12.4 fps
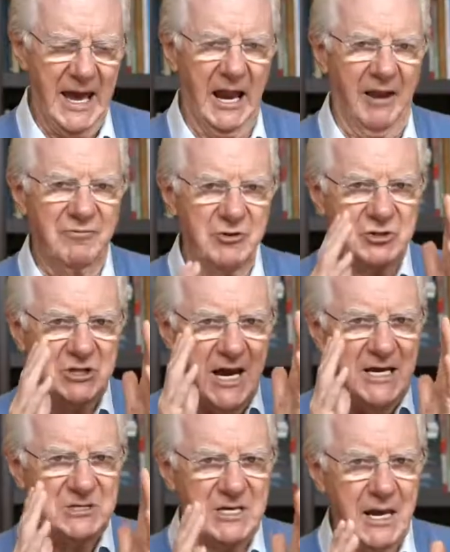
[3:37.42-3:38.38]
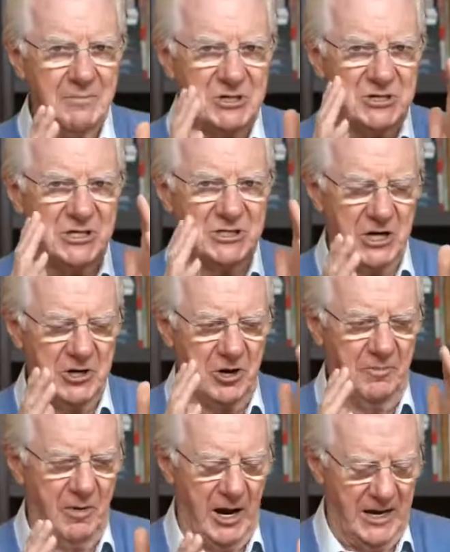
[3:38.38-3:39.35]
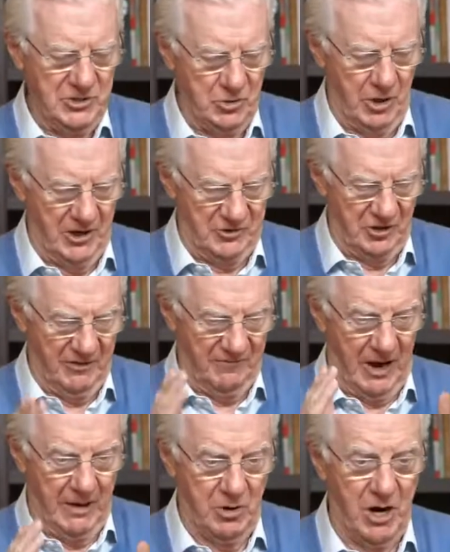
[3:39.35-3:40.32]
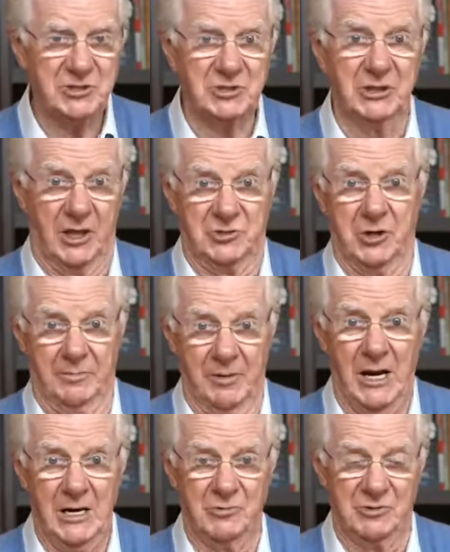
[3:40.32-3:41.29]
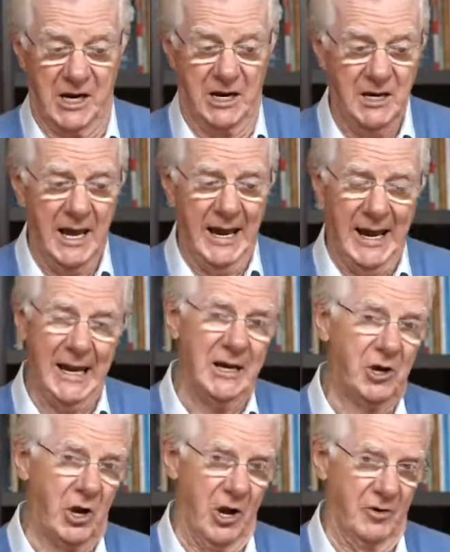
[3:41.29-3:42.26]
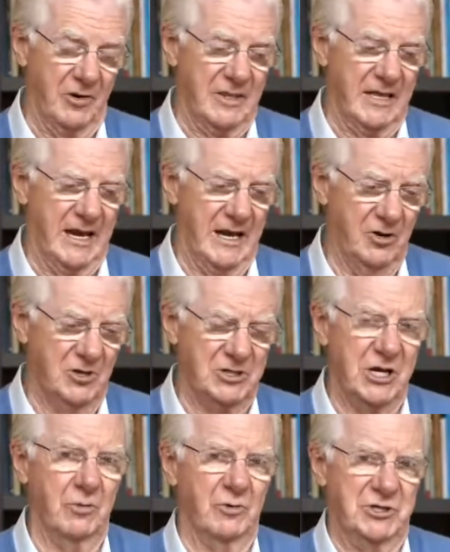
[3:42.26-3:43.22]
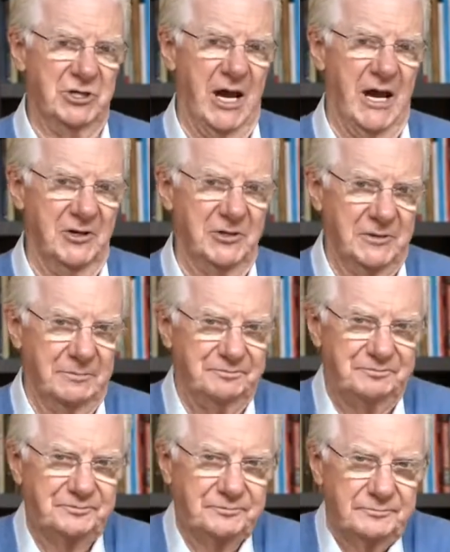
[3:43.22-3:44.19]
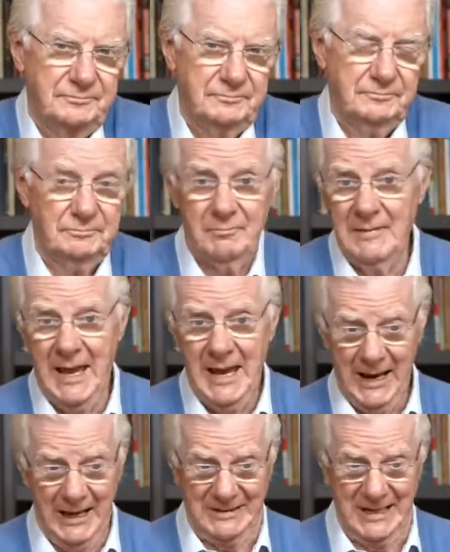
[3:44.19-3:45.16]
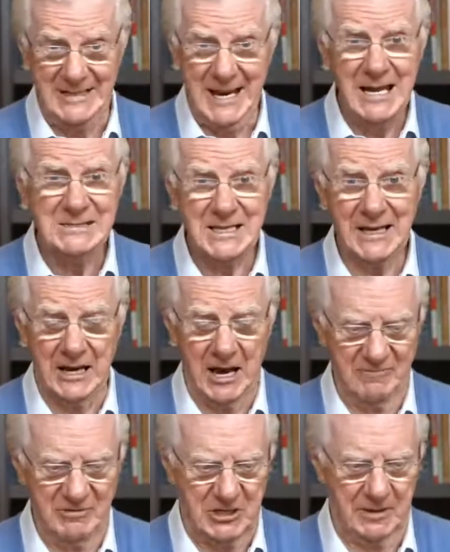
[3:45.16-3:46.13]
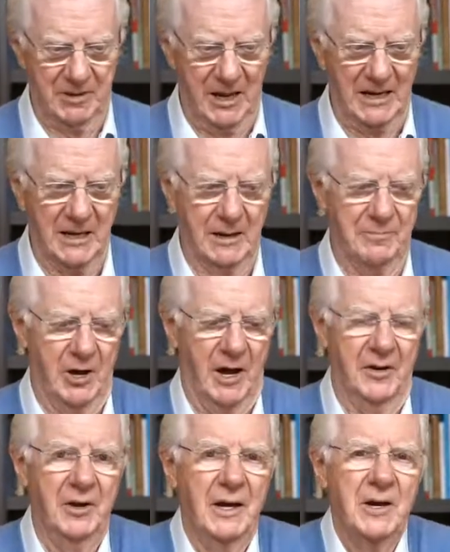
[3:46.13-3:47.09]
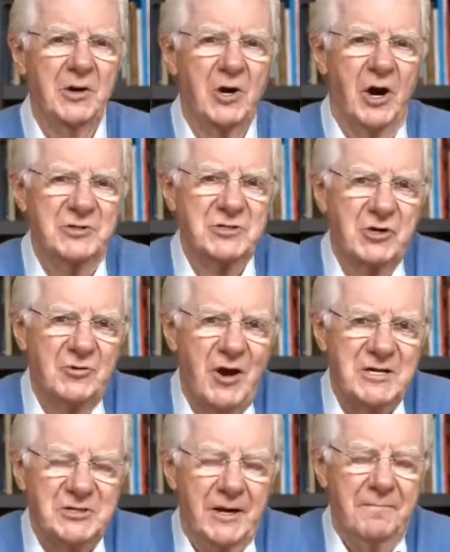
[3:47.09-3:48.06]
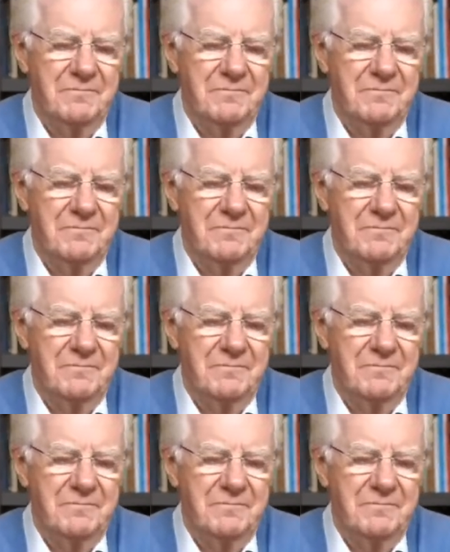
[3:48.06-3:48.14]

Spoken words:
And if you change the images in your mind, you alter the vibration that your body was in, and the color of that energy would change. And the density of it depending upon concentration.